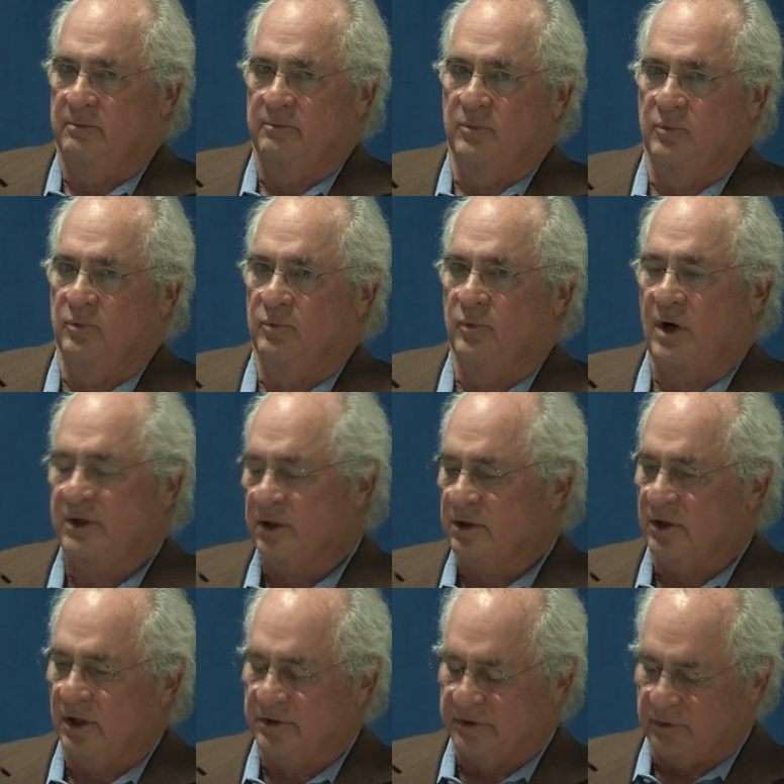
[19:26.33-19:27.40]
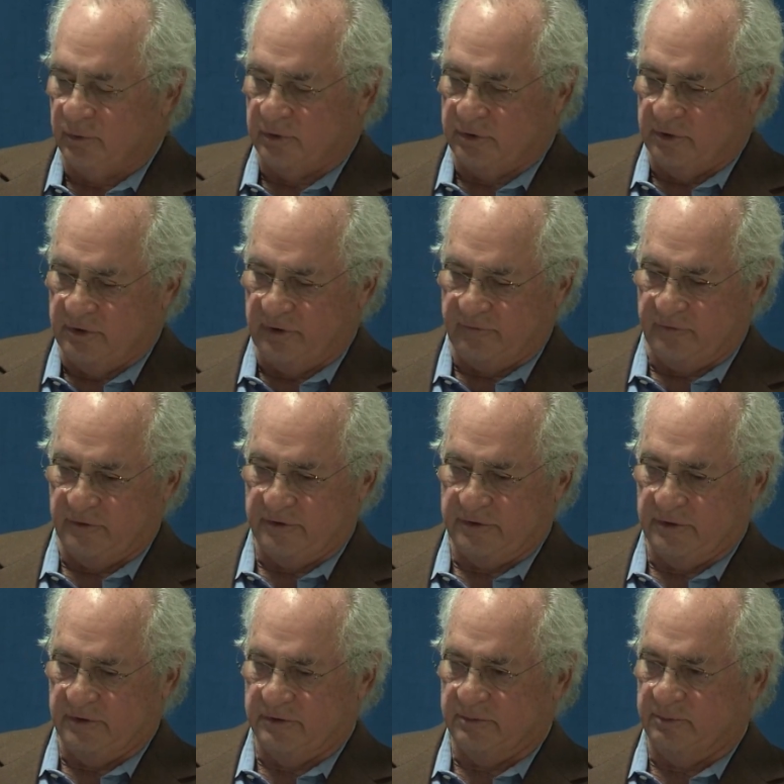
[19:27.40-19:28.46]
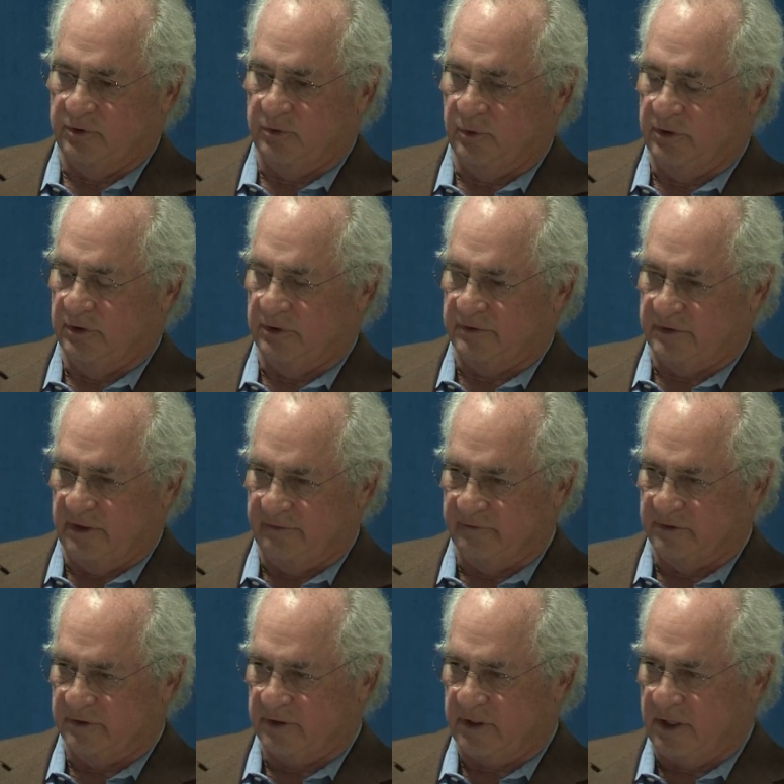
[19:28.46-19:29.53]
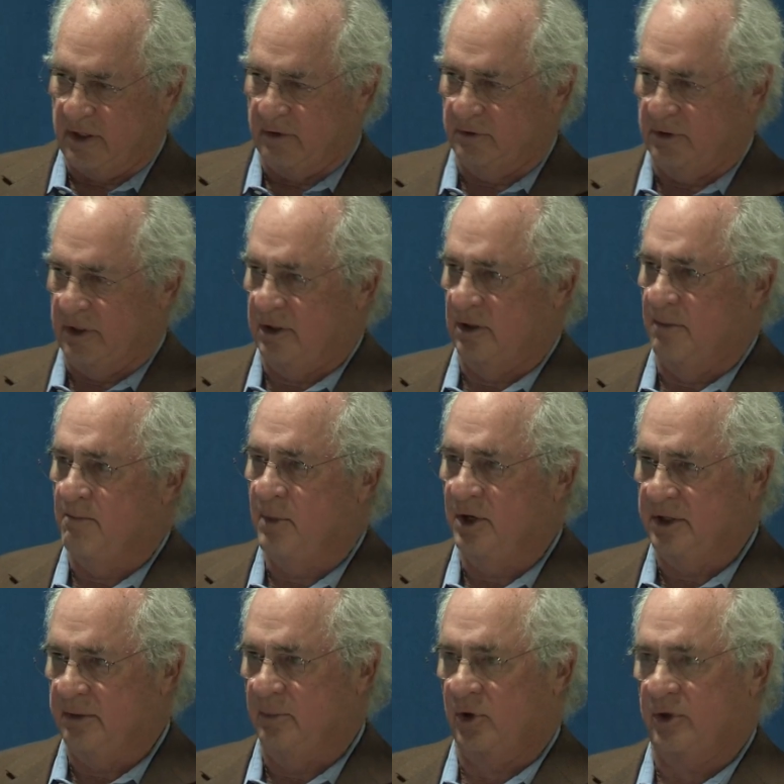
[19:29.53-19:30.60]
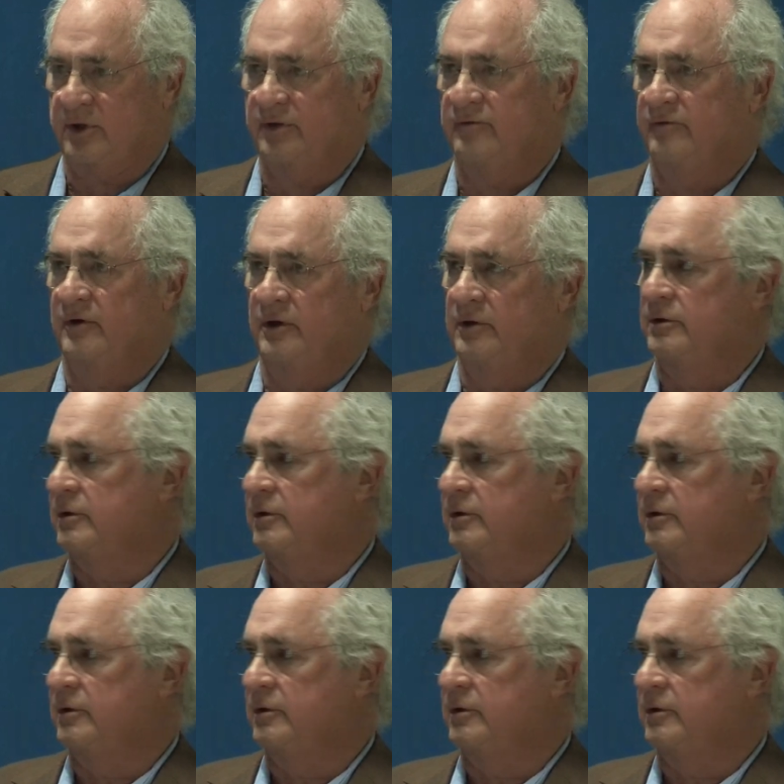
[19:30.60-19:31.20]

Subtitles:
recognizing what the difference is between a savings account and a money market fund,